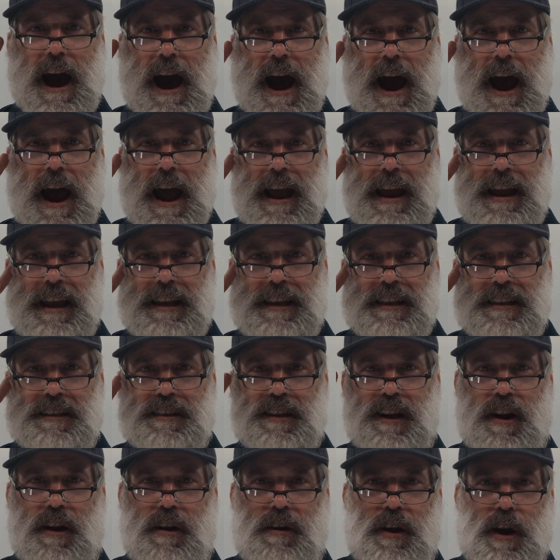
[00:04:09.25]
eyes
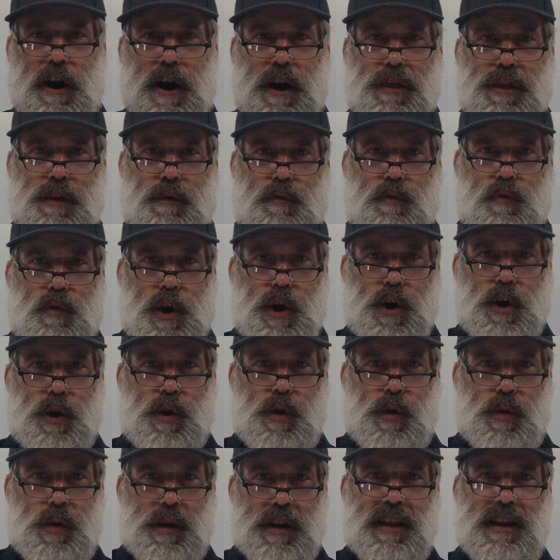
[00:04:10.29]
are on the
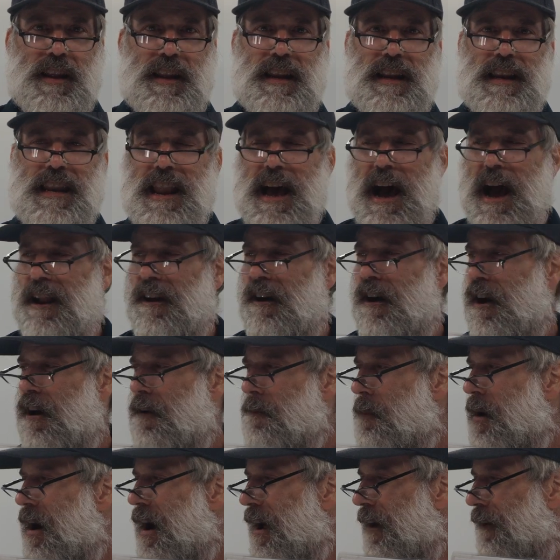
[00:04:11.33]
road, not
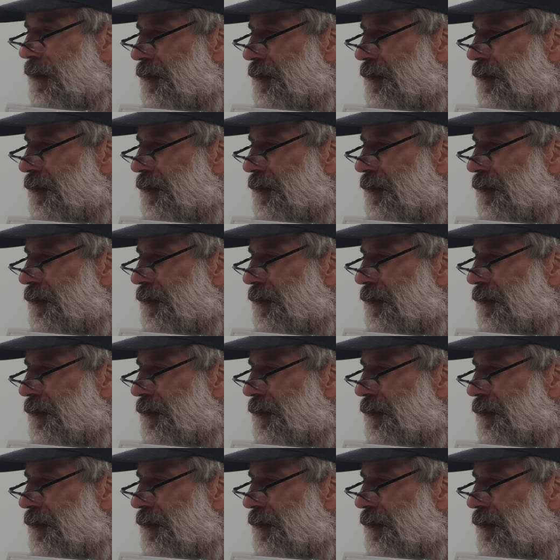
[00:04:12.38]
on my